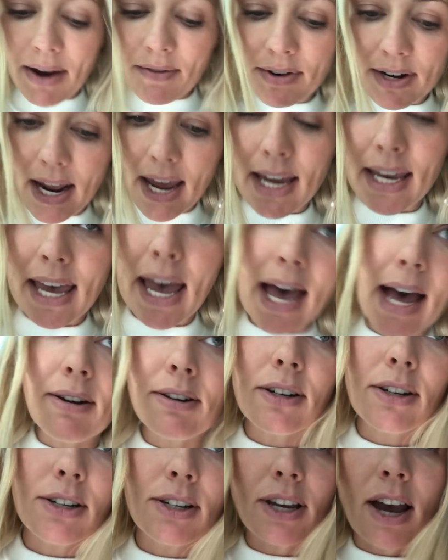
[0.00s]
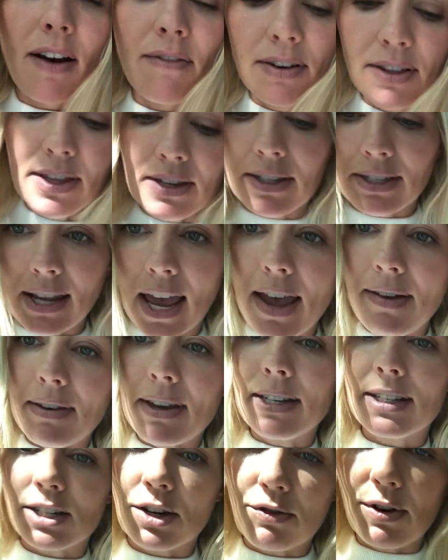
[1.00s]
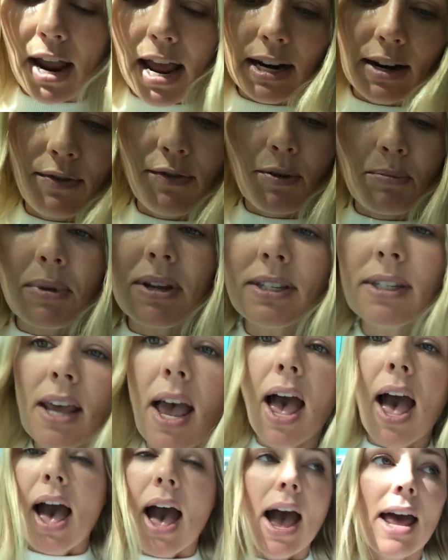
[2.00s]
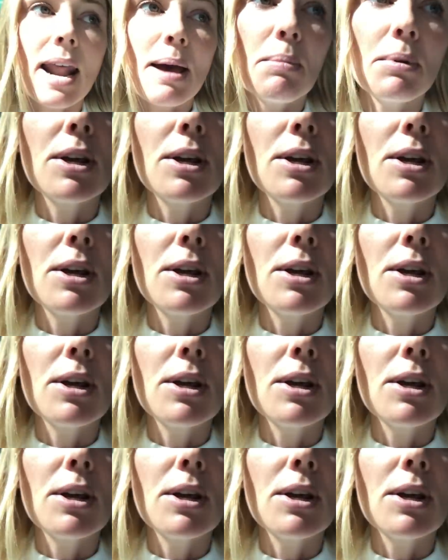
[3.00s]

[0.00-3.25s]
everyday account to cover the savings created from this, and I'm